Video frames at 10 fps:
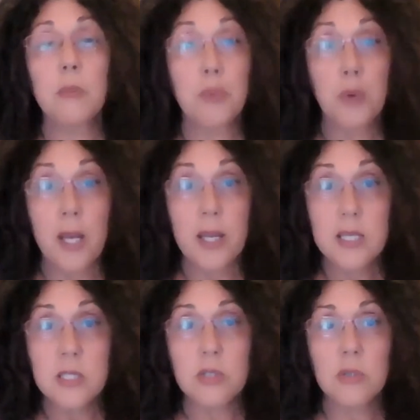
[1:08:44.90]

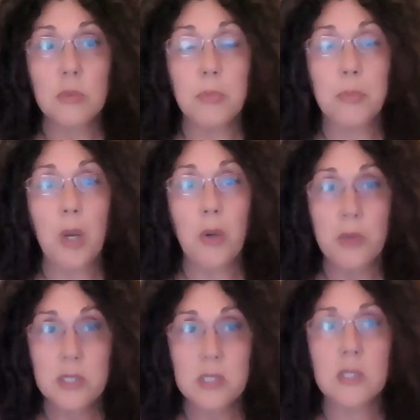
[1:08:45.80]
praise to
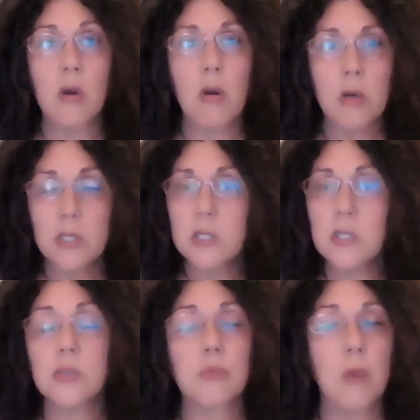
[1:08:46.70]
poets,
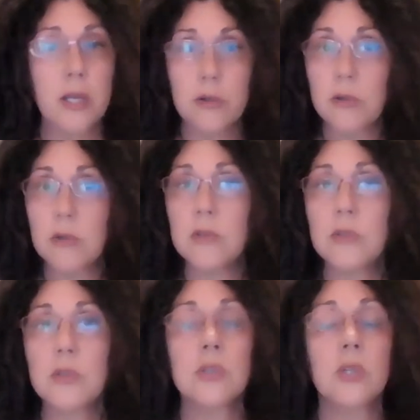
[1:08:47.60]
artists,
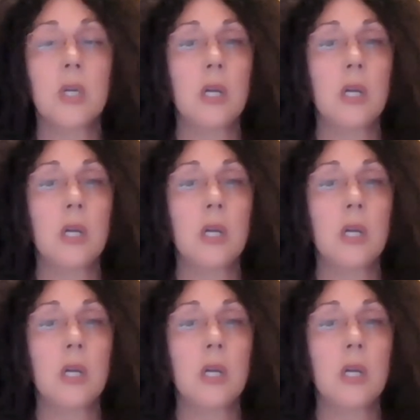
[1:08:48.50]
writers,